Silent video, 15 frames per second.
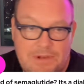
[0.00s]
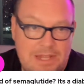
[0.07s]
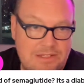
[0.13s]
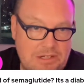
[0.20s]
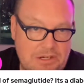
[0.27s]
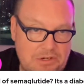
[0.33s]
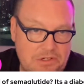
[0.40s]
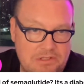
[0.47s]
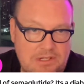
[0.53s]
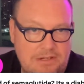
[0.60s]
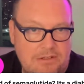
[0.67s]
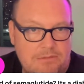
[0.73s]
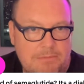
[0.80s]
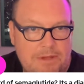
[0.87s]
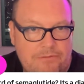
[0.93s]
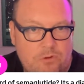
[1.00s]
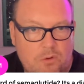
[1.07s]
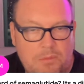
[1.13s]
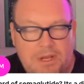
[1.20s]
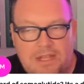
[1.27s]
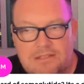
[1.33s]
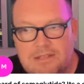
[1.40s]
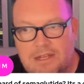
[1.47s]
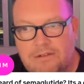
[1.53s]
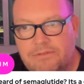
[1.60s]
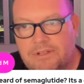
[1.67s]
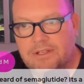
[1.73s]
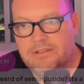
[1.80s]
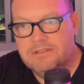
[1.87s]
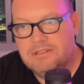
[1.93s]
as a nurse, I knew metformin has side
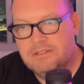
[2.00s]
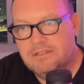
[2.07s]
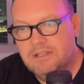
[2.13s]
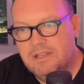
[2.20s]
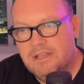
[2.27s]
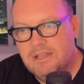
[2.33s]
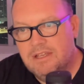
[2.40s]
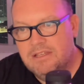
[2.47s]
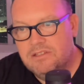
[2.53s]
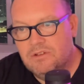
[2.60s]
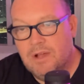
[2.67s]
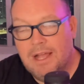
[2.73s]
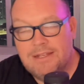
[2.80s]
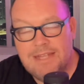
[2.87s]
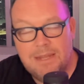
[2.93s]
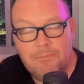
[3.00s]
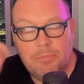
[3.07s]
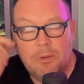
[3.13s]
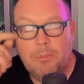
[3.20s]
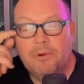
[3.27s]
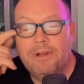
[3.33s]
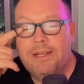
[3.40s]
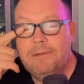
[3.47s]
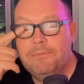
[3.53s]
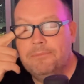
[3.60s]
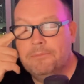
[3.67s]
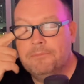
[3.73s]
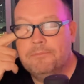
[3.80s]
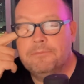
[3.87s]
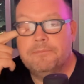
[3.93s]
effects. So I take berberine,
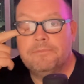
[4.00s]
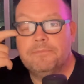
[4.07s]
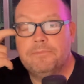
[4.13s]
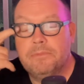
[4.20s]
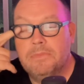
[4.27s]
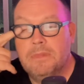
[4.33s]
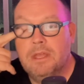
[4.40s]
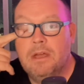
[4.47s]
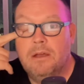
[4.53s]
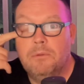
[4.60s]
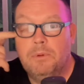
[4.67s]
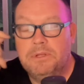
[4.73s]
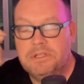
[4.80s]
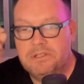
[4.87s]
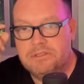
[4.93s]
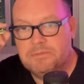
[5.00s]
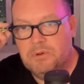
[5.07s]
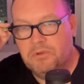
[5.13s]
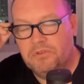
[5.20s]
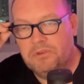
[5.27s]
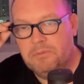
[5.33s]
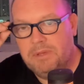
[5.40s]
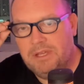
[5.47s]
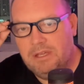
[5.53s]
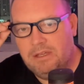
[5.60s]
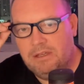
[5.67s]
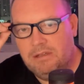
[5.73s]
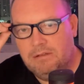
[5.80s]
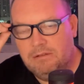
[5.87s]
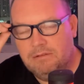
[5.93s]
which is supposed to
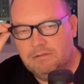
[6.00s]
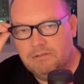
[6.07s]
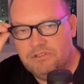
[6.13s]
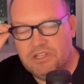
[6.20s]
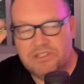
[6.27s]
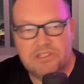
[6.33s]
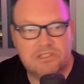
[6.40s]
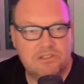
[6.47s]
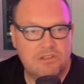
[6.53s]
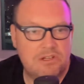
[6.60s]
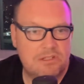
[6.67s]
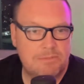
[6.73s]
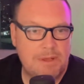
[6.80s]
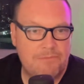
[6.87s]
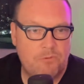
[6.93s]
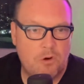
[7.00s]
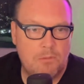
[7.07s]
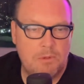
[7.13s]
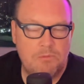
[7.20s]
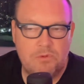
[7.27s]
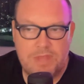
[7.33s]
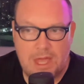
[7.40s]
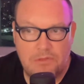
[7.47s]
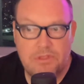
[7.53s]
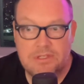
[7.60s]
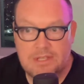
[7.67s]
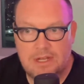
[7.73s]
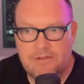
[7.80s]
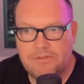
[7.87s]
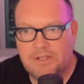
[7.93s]
be just as good as metformin without the
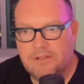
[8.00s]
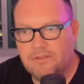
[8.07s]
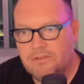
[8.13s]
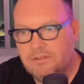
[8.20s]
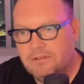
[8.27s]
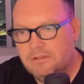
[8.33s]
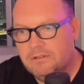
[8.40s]
side effects.